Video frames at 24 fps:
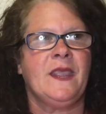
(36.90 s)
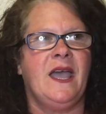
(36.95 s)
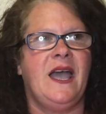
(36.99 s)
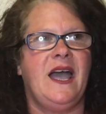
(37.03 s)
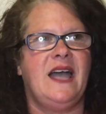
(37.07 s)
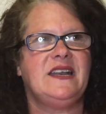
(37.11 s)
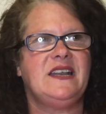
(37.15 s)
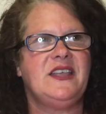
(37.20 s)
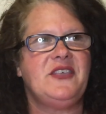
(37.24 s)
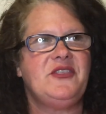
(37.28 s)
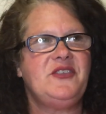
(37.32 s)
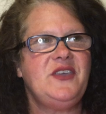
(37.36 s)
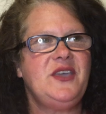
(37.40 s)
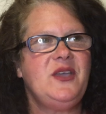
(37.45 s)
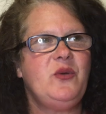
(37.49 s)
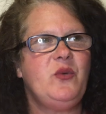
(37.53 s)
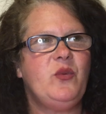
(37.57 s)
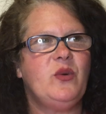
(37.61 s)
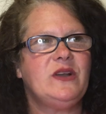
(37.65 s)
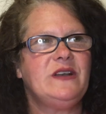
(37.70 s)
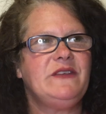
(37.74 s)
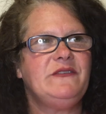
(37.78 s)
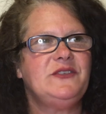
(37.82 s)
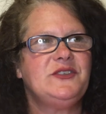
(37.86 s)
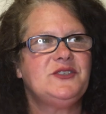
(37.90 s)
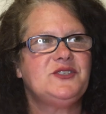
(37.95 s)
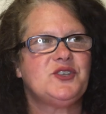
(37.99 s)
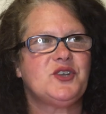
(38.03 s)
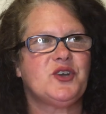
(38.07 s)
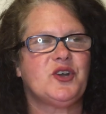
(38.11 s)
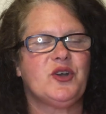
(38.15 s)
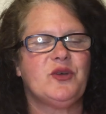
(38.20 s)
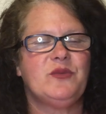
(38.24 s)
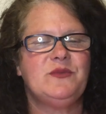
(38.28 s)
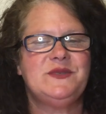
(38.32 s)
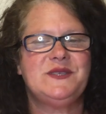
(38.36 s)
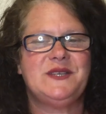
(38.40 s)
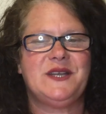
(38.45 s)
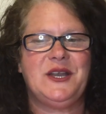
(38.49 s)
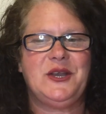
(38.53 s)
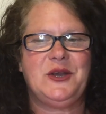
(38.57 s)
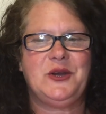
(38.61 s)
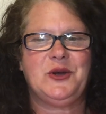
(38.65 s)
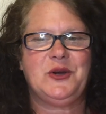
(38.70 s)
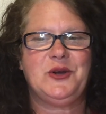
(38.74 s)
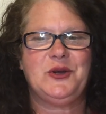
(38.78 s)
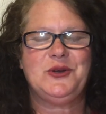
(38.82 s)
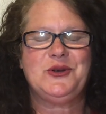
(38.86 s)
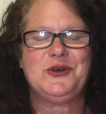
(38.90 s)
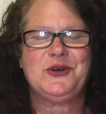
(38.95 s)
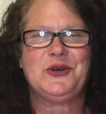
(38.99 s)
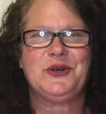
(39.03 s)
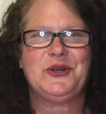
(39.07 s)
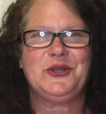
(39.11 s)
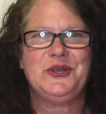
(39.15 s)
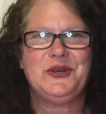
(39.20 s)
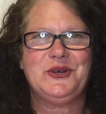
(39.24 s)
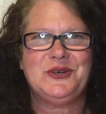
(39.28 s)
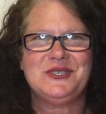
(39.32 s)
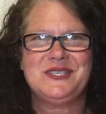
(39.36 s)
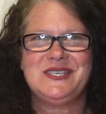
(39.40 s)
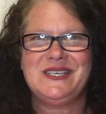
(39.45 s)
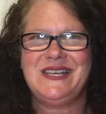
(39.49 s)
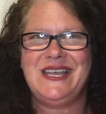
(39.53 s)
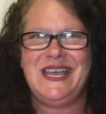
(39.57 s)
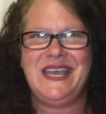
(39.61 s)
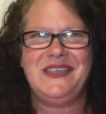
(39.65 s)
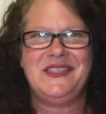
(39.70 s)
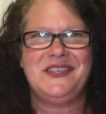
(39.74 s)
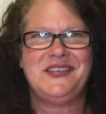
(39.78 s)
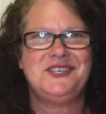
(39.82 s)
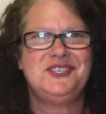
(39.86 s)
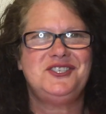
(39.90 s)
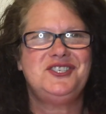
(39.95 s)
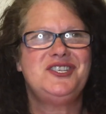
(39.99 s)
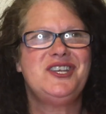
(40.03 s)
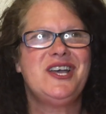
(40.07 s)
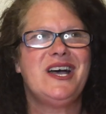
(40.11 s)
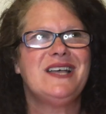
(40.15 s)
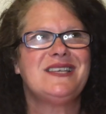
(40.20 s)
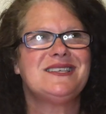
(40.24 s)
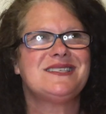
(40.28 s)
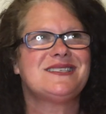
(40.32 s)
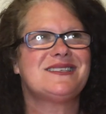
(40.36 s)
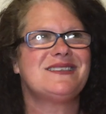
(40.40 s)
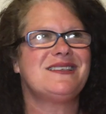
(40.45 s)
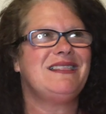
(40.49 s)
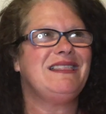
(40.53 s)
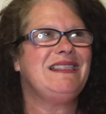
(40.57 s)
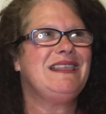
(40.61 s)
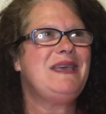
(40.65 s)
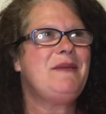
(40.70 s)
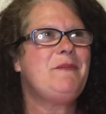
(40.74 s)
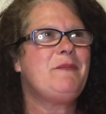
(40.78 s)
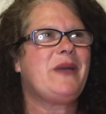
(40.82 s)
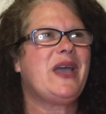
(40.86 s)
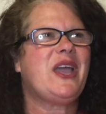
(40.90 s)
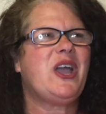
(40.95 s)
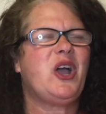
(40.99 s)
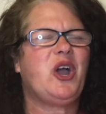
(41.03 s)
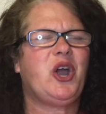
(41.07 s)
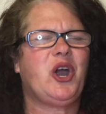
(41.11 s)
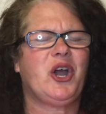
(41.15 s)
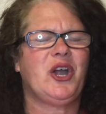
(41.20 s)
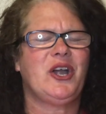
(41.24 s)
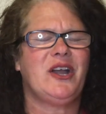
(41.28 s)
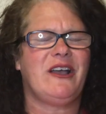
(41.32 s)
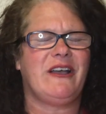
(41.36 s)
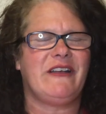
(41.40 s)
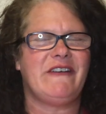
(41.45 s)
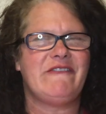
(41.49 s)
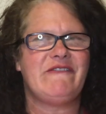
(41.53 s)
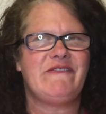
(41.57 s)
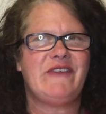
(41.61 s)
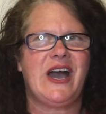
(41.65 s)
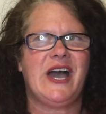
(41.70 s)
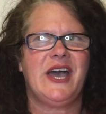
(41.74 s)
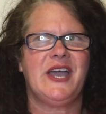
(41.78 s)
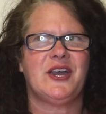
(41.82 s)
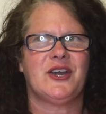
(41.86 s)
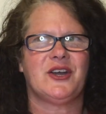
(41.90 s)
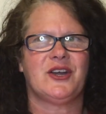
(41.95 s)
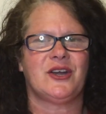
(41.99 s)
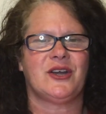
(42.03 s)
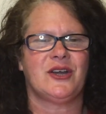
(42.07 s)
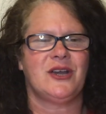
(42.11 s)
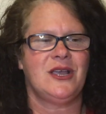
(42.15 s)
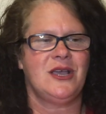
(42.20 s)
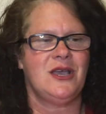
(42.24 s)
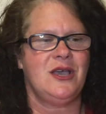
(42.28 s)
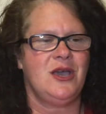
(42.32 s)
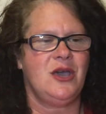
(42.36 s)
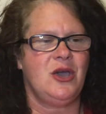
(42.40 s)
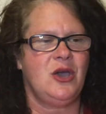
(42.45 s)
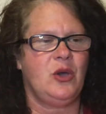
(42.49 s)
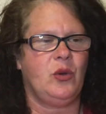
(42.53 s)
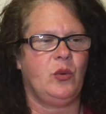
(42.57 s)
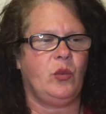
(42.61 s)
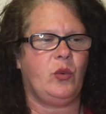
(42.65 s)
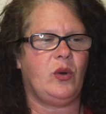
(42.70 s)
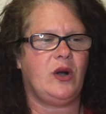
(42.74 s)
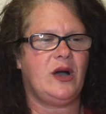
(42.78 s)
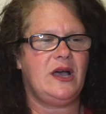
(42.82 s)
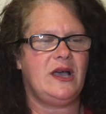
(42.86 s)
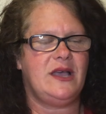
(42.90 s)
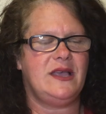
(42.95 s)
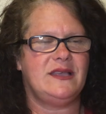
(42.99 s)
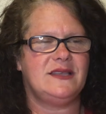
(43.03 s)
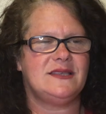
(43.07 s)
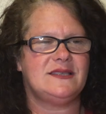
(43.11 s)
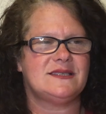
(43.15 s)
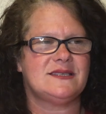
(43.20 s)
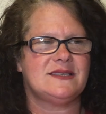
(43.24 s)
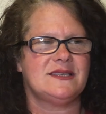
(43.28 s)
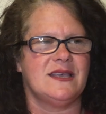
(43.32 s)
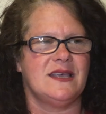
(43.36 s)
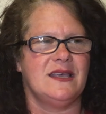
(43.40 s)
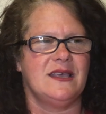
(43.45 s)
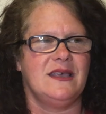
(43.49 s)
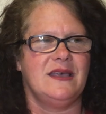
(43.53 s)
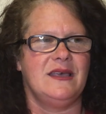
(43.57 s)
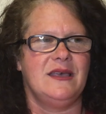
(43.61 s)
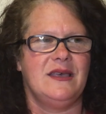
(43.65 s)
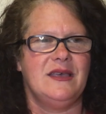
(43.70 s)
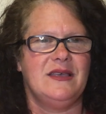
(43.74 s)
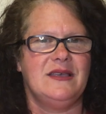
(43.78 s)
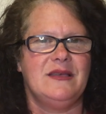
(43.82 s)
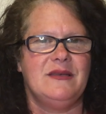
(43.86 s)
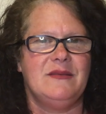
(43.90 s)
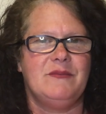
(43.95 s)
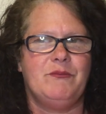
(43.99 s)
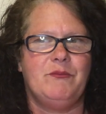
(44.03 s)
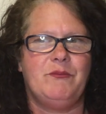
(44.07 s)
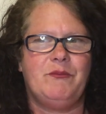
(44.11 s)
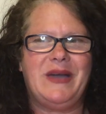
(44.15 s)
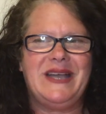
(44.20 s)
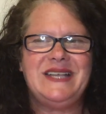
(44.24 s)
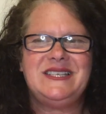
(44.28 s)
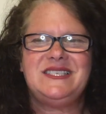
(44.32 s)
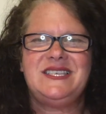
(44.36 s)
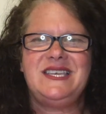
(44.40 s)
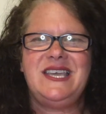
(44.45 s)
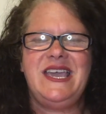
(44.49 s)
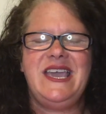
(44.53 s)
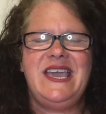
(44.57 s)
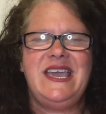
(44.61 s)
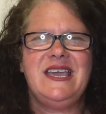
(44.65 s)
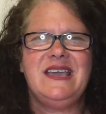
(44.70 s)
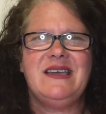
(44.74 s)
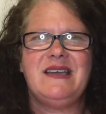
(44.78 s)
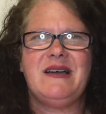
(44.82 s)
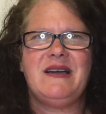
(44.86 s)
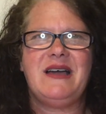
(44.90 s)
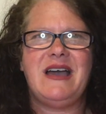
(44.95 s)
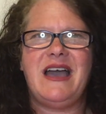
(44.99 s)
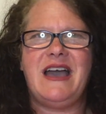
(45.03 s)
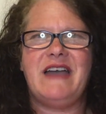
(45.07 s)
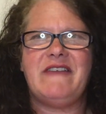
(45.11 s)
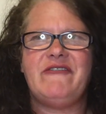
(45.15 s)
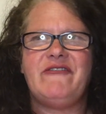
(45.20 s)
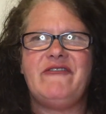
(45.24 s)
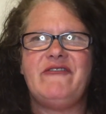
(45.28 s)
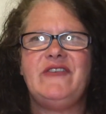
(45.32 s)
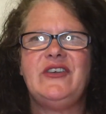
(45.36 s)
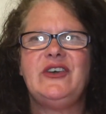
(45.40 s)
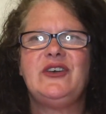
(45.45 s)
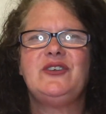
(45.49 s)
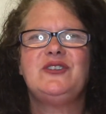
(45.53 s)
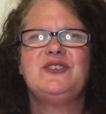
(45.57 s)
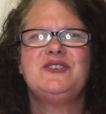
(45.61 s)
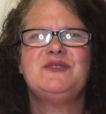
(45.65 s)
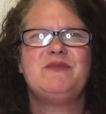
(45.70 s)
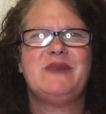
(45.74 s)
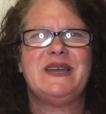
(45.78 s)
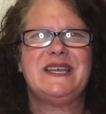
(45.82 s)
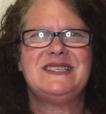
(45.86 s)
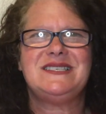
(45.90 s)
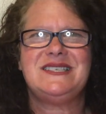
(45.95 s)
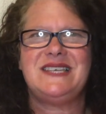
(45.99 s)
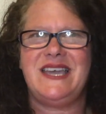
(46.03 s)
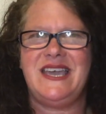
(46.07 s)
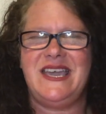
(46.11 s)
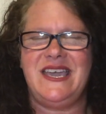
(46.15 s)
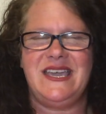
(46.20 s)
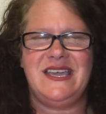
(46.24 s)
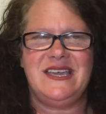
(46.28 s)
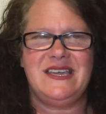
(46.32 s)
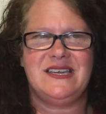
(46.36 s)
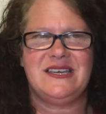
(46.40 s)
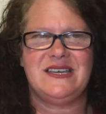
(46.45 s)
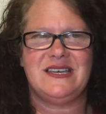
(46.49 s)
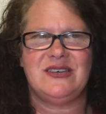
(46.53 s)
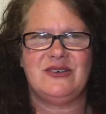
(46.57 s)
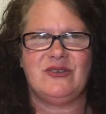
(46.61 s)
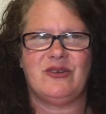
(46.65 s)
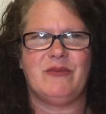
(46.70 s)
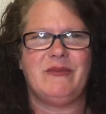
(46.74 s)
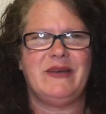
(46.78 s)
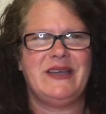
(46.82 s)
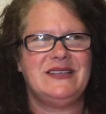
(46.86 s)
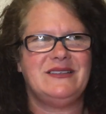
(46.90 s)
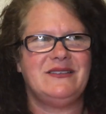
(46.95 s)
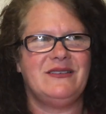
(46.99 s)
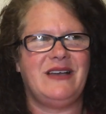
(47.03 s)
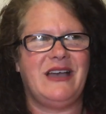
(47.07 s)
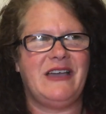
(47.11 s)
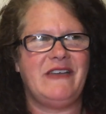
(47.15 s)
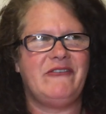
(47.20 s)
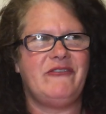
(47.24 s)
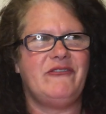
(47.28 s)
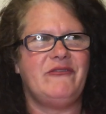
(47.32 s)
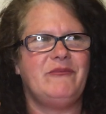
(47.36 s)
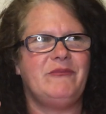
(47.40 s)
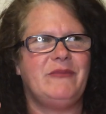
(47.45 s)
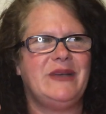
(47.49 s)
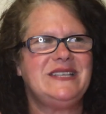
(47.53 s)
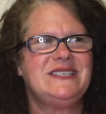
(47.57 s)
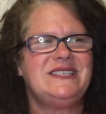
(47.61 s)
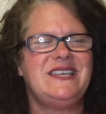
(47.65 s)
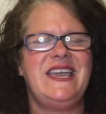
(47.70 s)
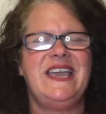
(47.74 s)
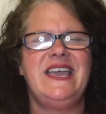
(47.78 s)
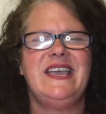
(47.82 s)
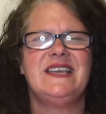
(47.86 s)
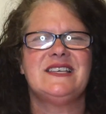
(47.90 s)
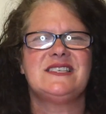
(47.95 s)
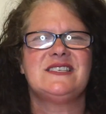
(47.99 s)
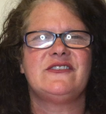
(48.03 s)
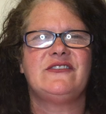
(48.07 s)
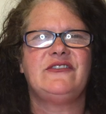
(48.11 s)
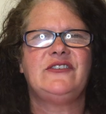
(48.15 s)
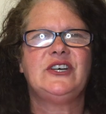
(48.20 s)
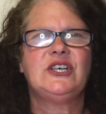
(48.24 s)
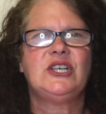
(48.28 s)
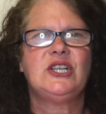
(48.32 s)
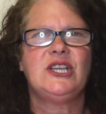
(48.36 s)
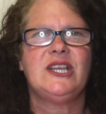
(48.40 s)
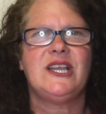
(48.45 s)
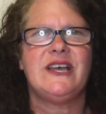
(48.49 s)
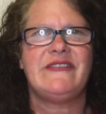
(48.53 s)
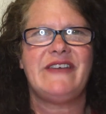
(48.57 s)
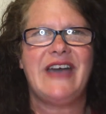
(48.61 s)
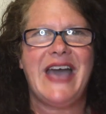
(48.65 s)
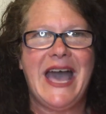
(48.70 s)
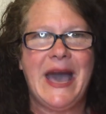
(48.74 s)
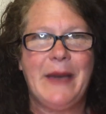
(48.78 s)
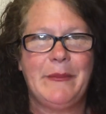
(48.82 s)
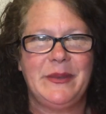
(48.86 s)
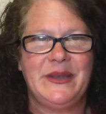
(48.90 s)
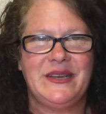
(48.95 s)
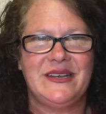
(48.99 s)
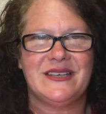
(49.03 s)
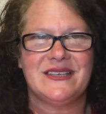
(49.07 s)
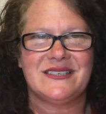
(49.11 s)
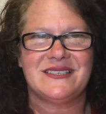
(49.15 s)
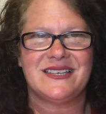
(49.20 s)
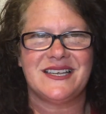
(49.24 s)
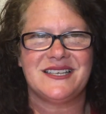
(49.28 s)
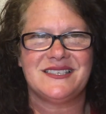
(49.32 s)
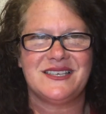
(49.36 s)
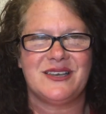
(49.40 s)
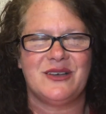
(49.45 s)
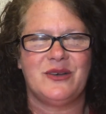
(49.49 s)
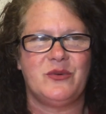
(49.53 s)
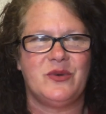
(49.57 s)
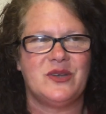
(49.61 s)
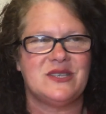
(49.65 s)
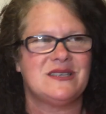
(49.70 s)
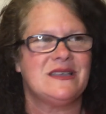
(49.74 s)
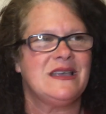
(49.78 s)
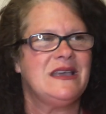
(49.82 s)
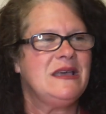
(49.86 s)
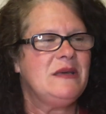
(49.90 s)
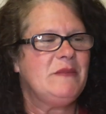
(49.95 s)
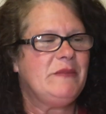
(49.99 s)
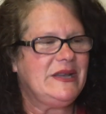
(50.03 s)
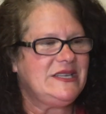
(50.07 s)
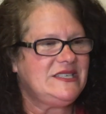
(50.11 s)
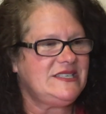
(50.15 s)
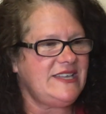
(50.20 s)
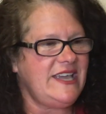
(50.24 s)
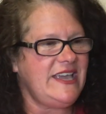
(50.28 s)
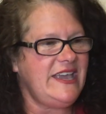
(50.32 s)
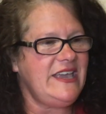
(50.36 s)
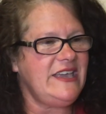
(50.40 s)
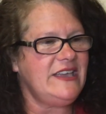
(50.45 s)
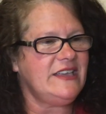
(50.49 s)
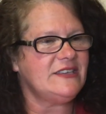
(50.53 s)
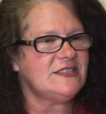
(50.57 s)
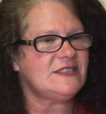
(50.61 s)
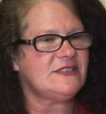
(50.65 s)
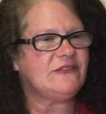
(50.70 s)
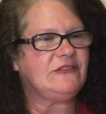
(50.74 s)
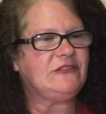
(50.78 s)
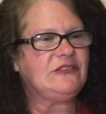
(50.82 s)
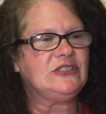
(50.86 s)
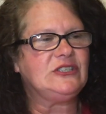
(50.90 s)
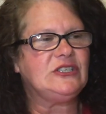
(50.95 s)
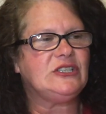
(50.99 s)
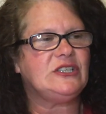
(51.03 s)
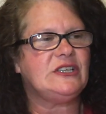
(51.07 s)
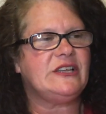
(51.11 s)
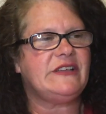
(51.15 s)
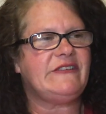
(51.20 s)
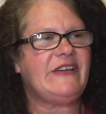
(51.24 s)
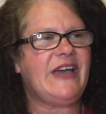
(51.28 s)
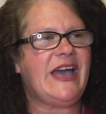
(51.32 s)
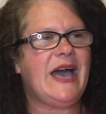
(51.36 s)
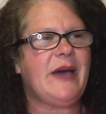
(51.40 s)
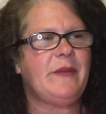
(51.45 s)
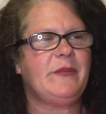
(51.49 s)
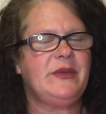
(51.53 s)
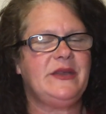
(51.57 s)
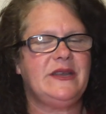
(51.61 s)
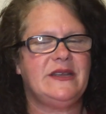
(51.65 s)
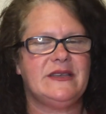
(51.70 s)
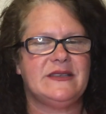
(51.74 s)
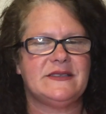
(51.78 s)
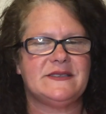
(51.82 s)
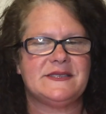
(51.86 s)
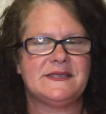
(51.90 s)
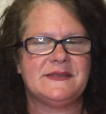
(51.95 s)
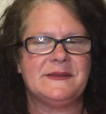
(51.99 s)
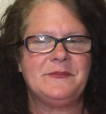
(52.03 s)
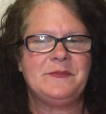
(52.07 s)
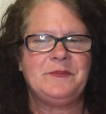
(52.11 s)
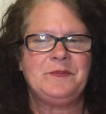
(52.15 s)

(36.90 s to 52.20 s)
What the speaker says: And I think one of the terms that I heard earlier today that just lit my heart on fire was my tank. I filled my tank, or my tank is full of happiness. That's how it was. My tank is full of happiness.